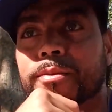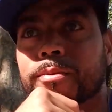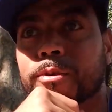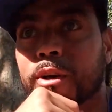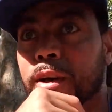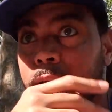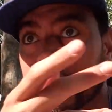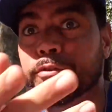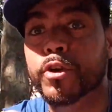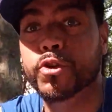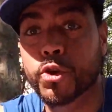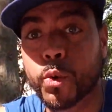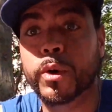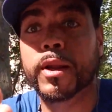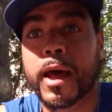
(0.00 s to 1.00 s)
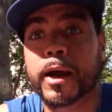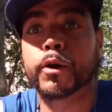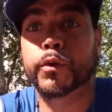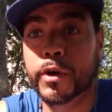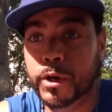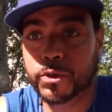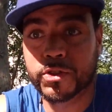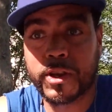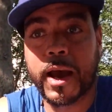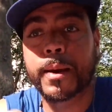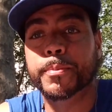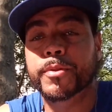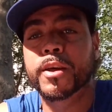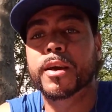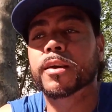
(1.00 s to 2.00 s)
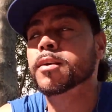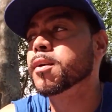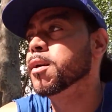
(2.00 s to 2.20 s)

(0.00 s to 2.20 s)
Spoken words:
You're going to have to do it like a real Skype thing.